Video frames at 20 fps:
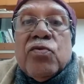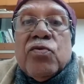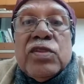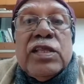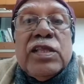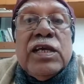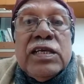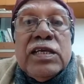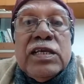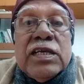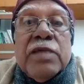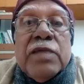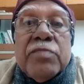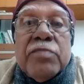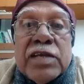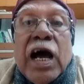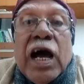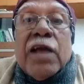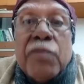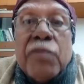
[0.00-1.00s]
So these, even
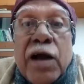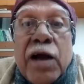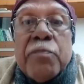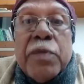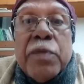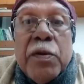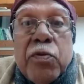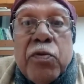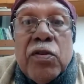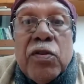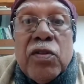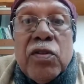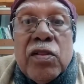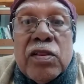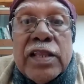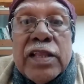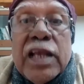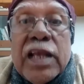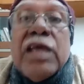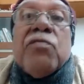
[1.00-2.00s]
urban people,
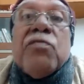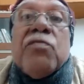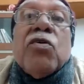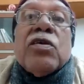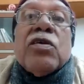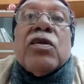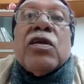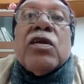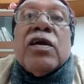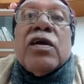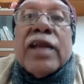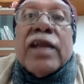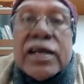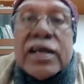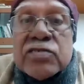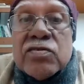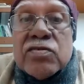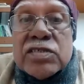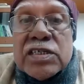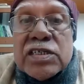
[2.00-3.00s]
they live on
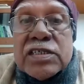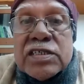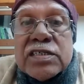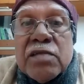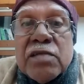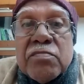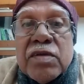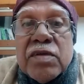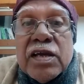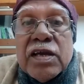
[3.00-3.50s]
ration system.